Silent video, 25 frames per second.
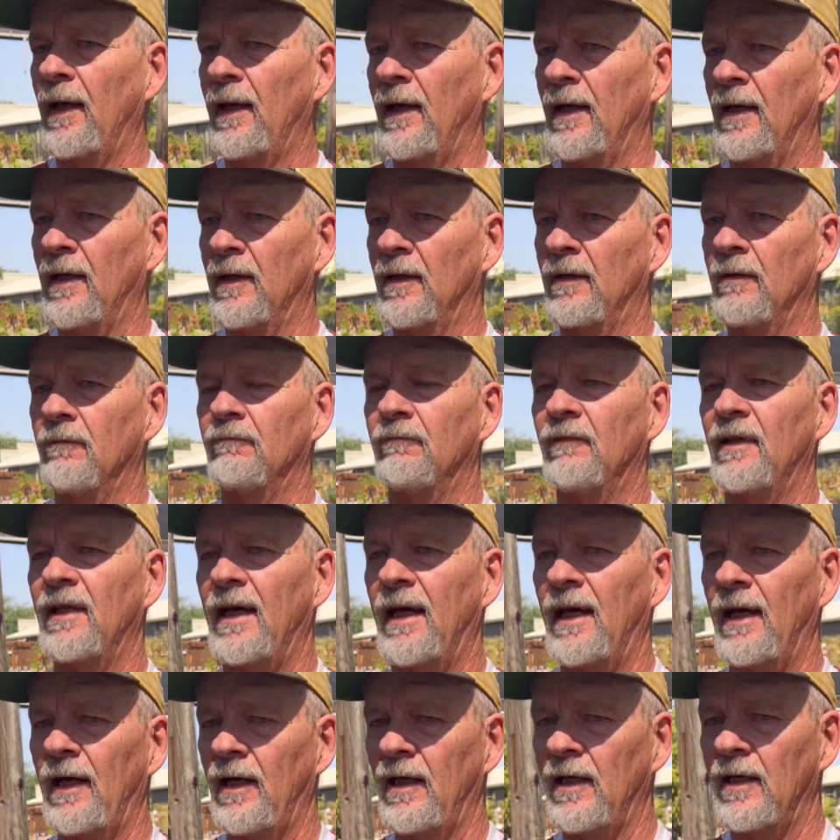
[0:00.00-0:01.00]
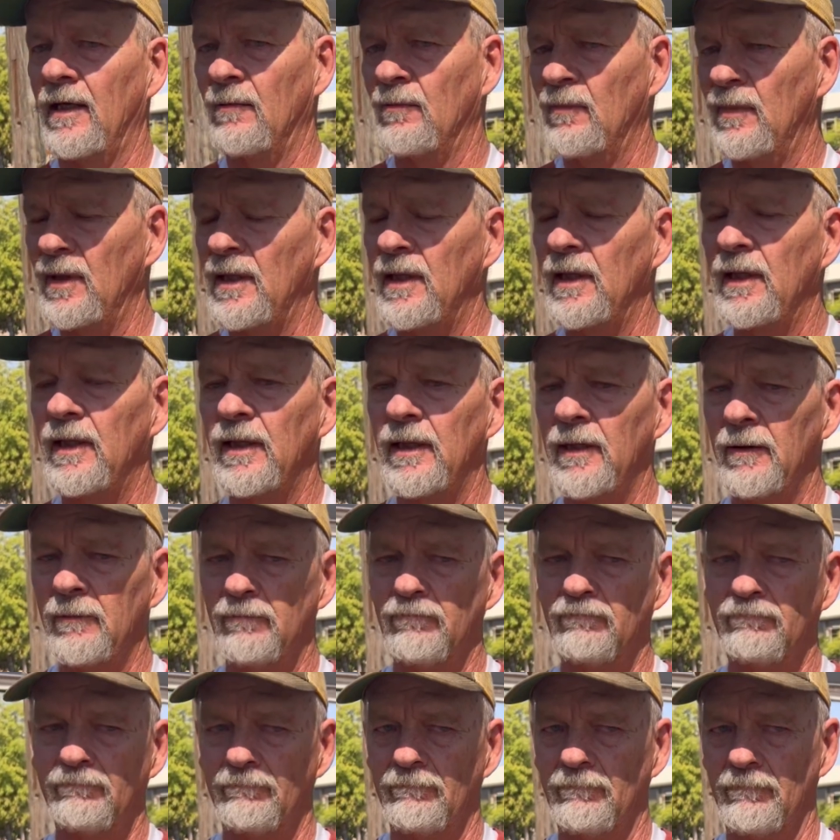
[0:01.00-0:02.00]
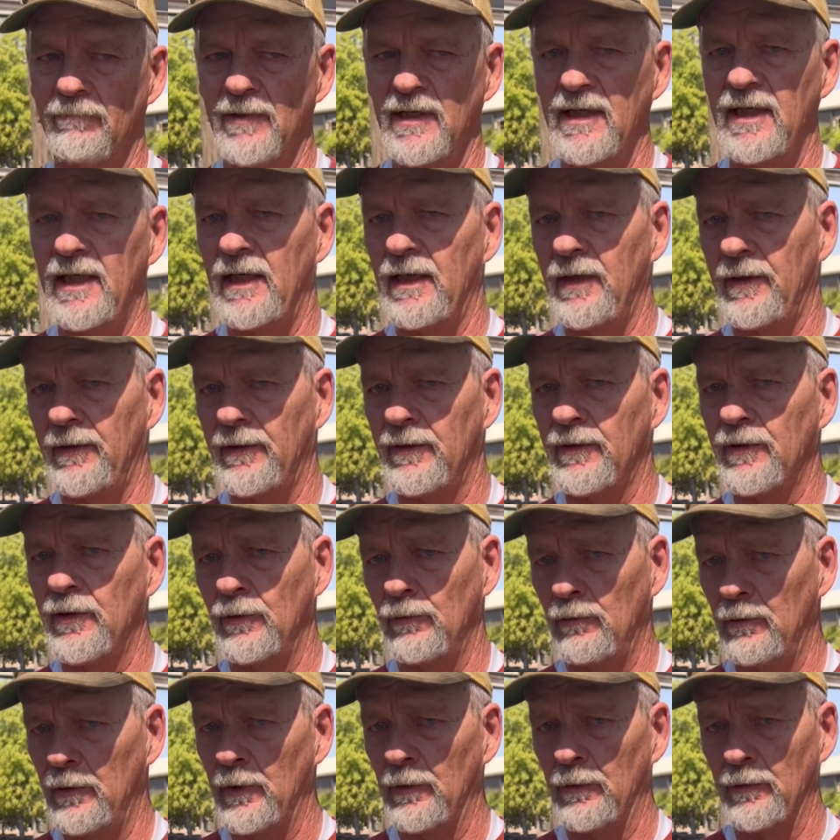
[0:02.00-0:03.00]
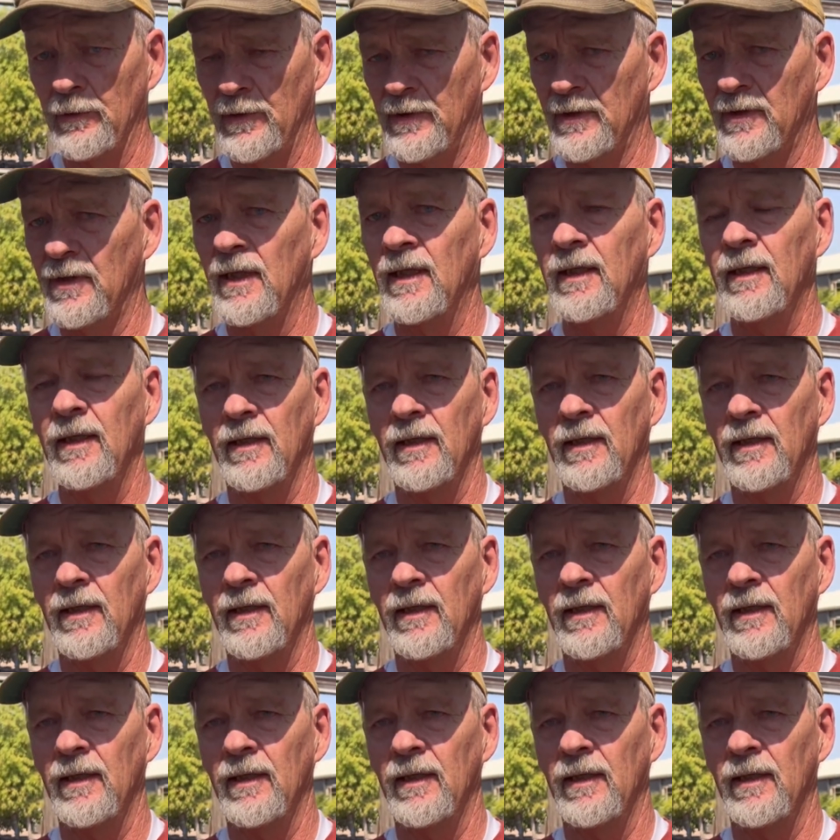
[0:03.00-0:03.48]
and that can be death to roots.